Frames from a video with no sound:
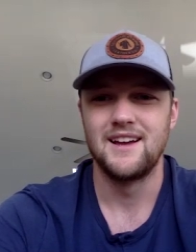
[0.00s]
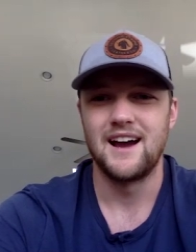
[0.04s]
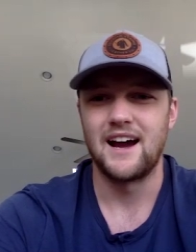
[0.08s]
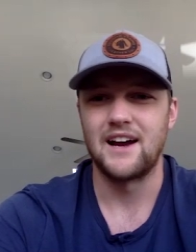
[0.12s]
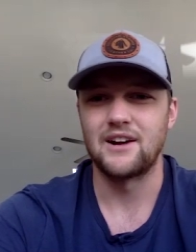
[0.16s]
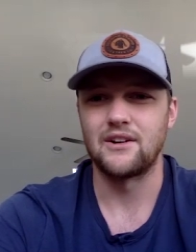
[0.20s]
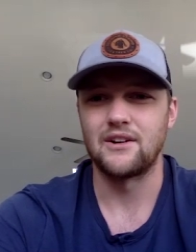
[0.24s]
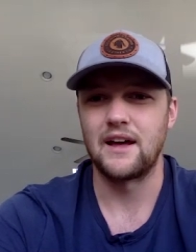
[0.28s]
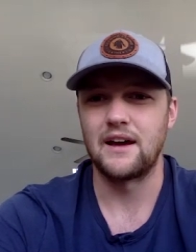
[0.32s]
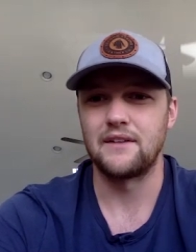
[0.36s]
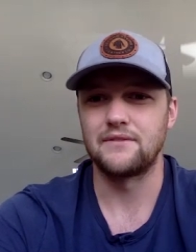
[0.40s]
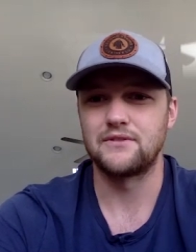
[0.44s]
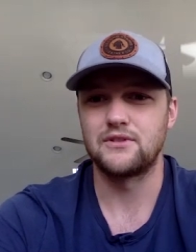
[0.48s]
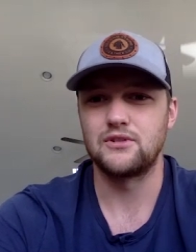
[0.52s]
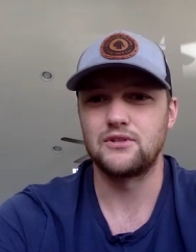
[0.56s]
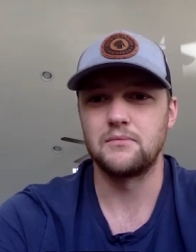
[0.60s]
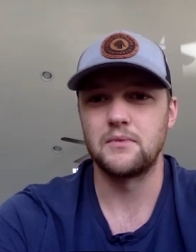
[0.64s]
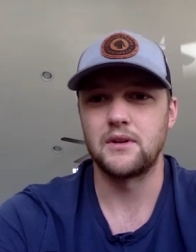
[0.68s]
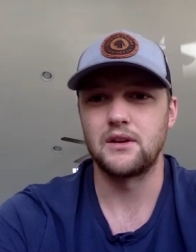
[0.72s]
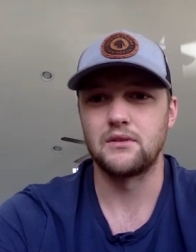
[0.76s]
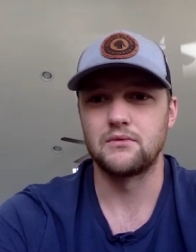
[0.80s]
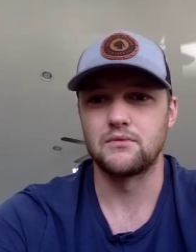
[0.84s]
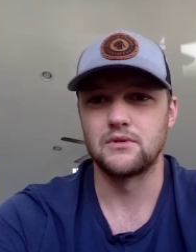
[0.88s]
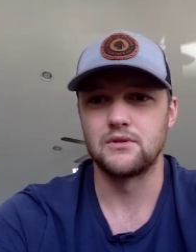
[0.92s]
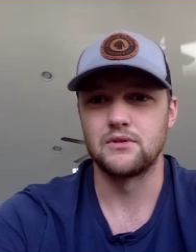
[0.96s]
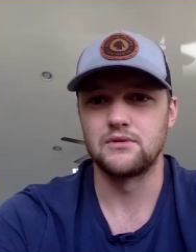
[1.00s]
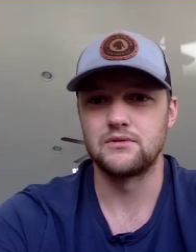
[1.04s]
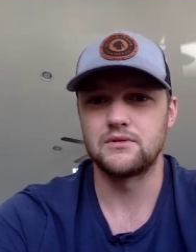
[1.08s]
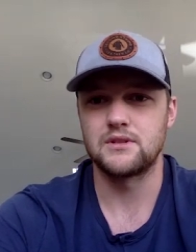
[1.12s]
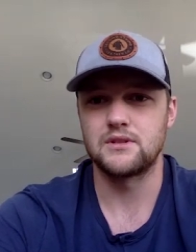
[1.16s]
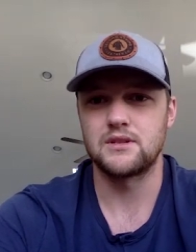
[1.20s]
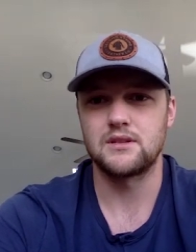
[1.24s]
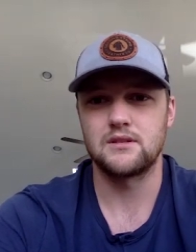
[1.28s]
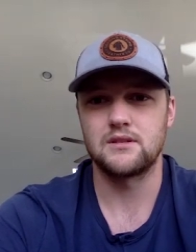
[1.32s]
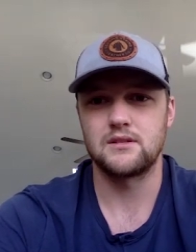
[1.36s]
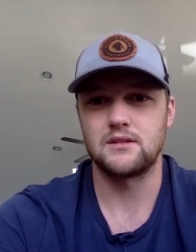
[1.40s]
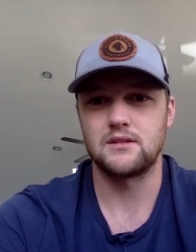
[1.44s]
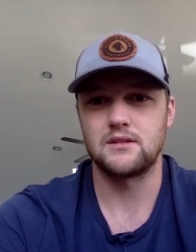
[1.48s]
I don't have too many
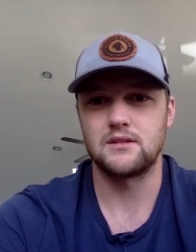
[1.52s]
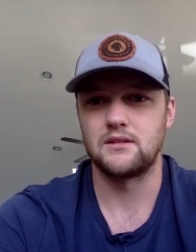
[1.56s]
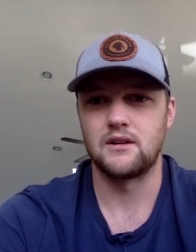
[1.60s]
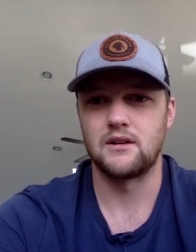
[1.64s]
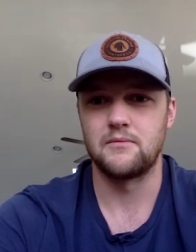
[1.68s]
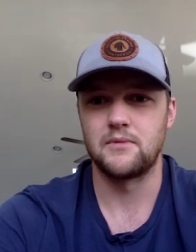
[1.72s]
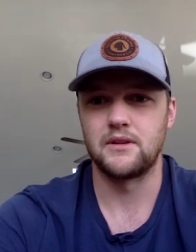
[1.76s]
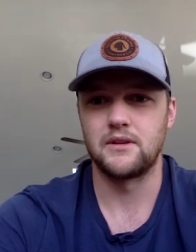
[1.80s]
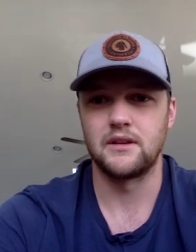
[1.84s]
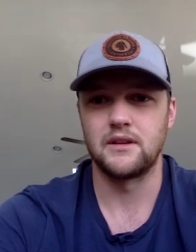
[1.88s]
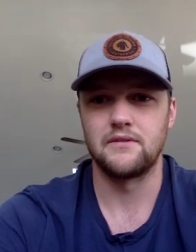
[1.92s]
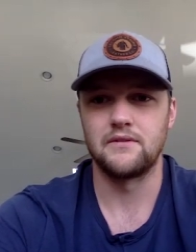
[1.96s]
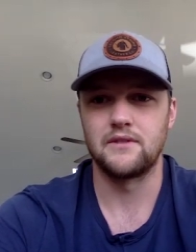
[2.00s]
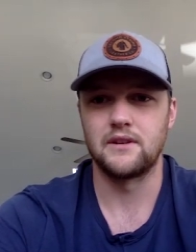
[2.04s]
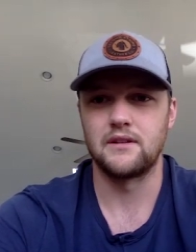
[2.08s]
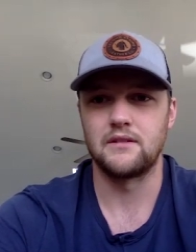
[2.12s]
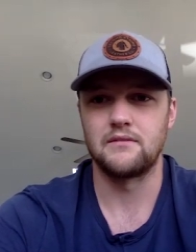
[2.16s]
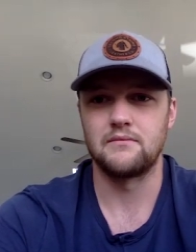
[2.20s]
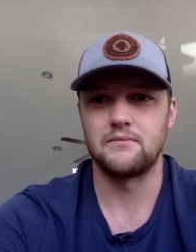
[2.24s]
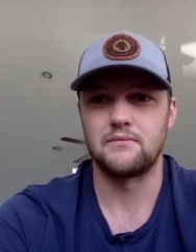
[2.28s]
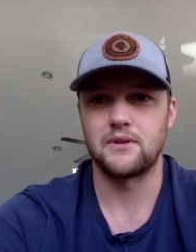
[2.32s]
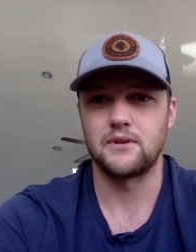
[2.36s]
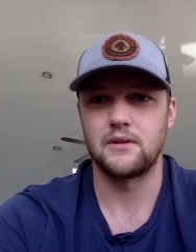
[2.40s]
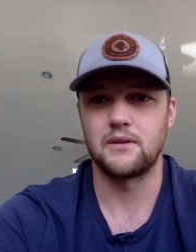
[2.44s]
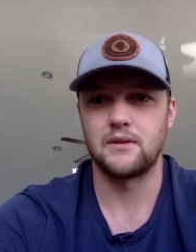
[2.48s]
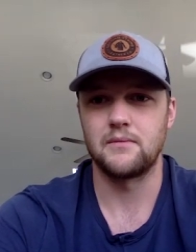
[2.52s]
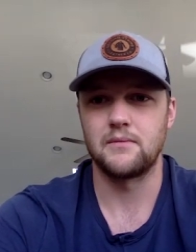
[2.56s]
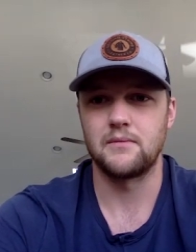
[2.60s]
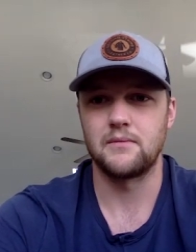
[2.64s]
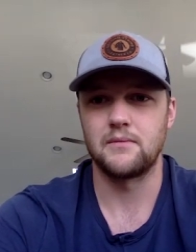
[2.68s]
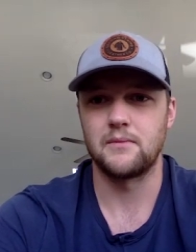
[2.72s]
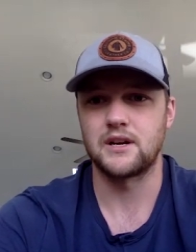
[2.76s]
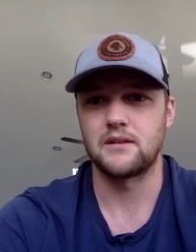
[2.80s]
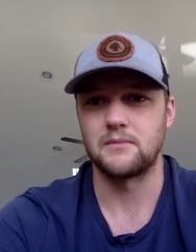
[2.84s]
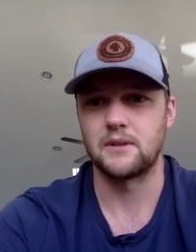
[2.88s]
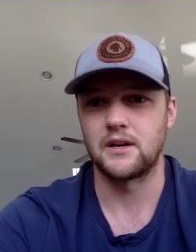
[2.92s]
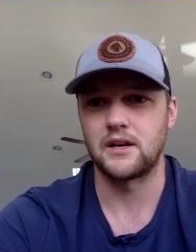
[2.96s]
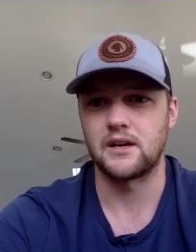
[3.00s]
roots. You know, I've been living pretty much
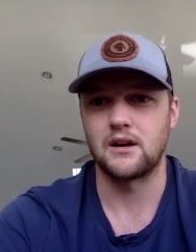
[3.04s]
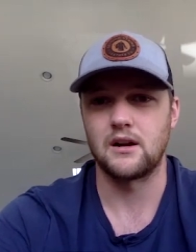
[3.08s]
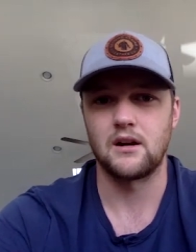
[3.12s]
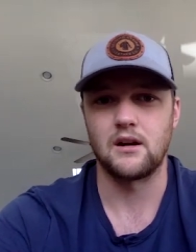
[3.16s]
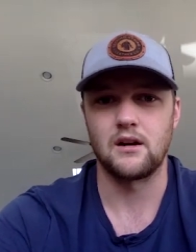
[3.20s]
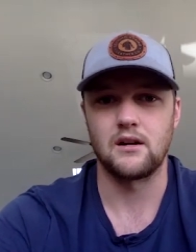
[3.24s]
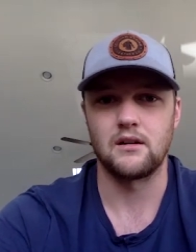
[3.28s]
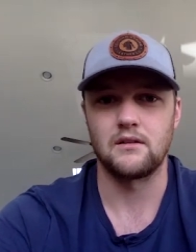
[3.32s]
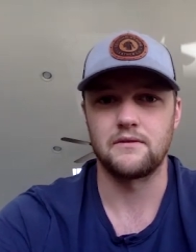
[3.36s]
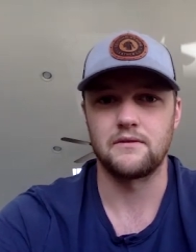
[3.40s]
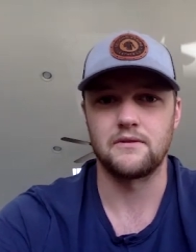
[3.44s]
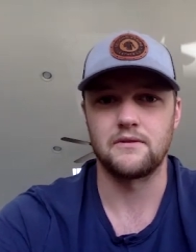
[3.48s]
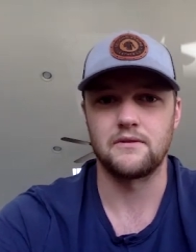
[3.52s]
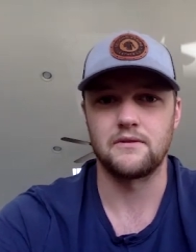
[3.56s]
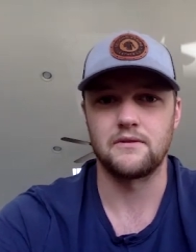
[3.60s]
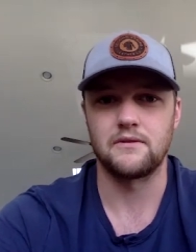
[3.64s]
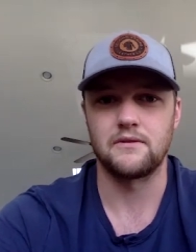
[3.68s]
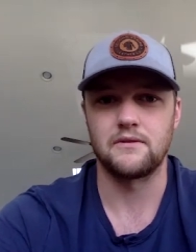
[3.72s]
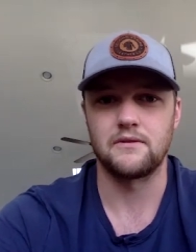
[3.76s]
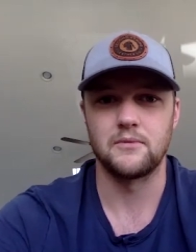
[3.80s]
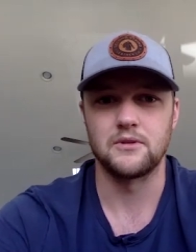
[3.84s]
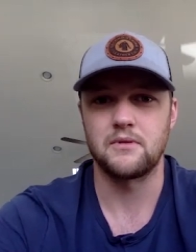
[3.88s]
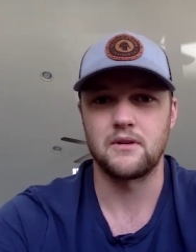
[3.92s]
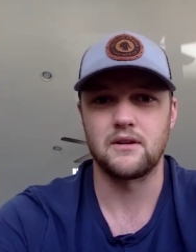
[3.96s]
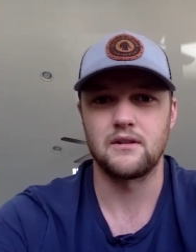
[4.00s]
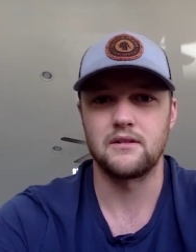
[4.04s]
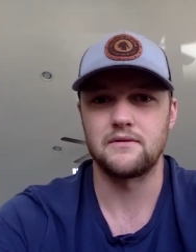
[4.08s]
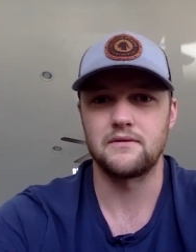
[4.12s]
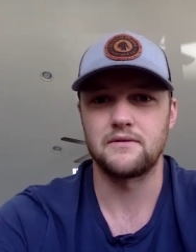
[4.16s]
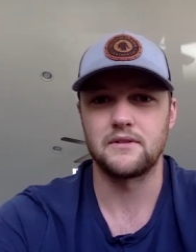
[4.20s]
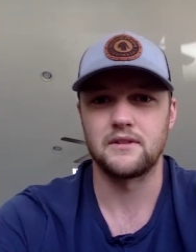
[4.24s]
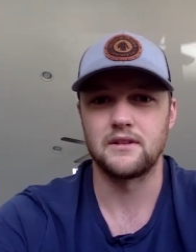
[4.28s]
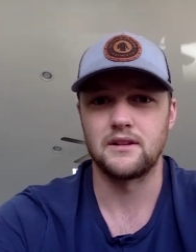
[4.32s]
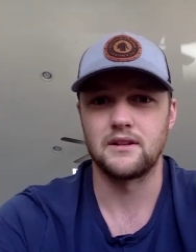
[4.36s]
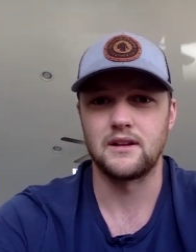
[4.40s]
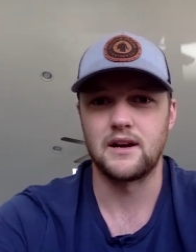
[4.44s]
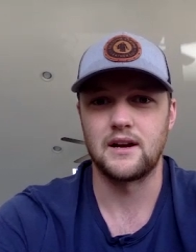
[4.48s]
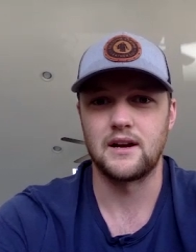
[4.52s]
out of my car for the most part for
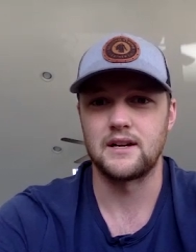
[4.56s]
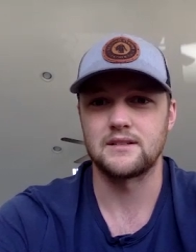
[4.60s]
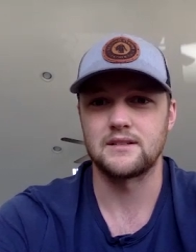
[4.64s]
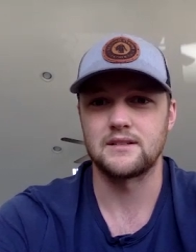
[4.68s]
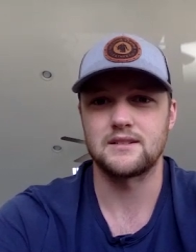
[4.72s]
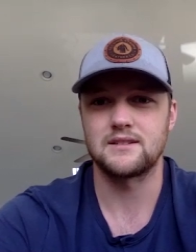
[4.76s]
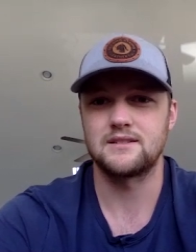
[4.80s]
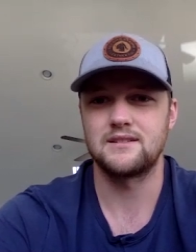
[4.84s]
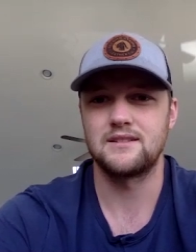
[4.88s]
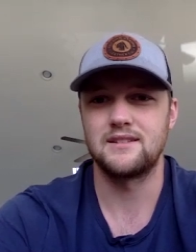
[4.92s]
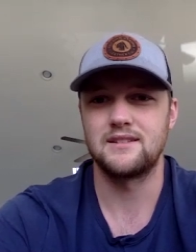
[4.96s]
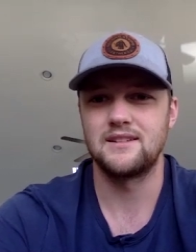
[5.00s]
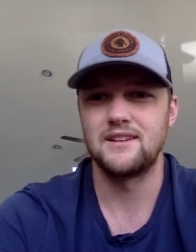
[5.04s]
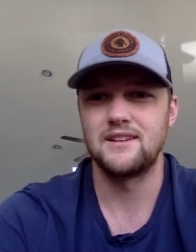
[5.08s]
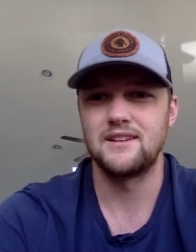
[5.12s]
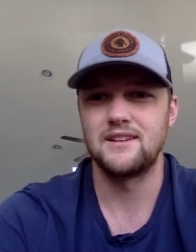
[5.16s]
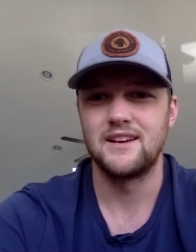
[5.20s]
the last,